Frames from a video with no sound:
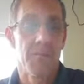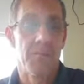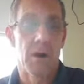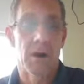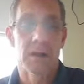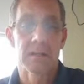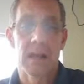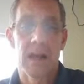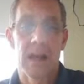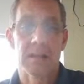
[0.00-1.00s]
marked
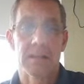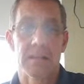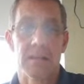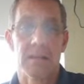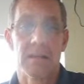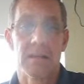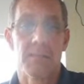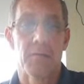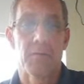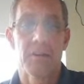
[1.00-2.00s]
as
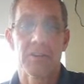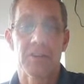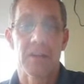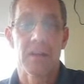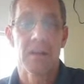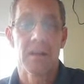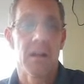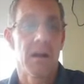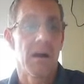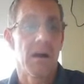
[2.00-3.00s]
proficient,
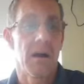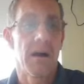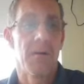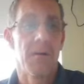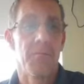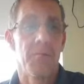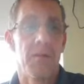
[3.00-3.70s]
the